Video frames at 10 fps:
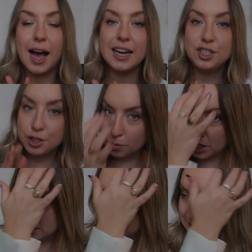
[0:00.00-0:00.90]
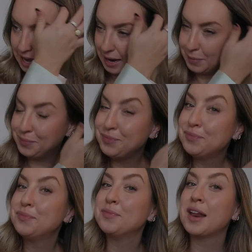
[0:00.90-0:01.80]
I do want to say,
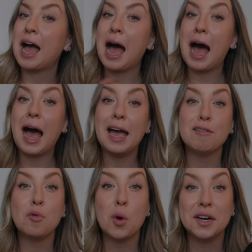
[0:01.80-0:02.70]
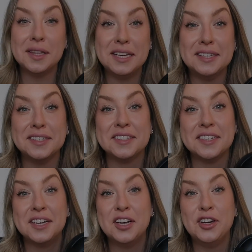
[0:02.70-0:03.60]
I have worn these
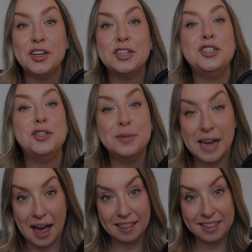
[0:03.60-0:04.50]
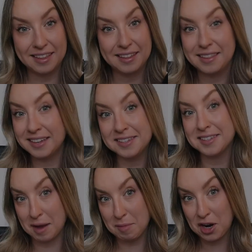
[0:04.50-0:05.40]
to death this
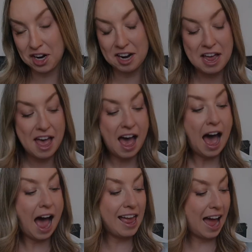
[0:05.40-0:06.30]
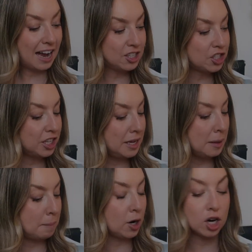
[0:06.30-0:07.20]
summer. I
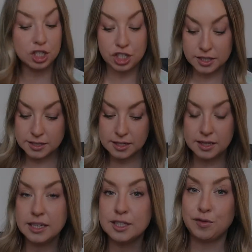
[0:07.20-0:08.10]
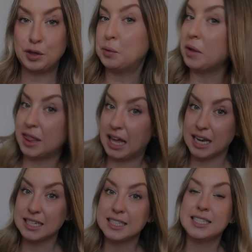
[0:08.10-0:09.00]
actually purchased these few
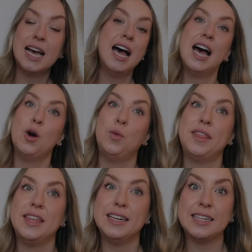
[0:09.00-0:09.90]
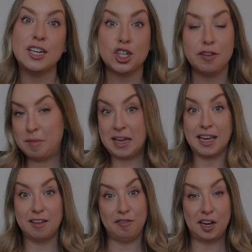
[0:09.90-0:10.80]
things with the intention of
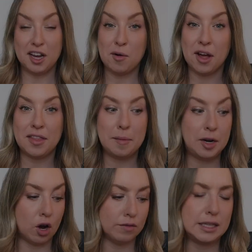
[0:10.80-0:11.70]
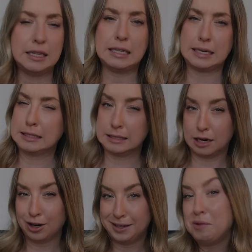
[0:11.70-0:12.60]
making a video on them and not really
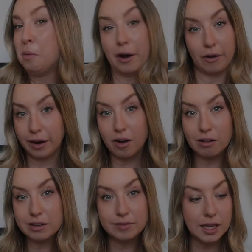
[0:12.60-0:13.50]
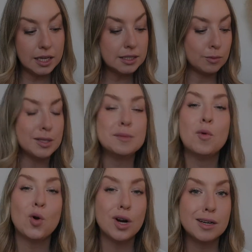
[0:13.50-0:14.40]
necessarily wearing all of these. It was
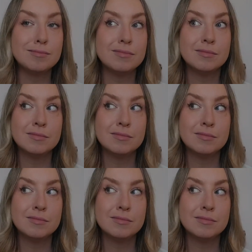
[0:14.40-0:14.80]
more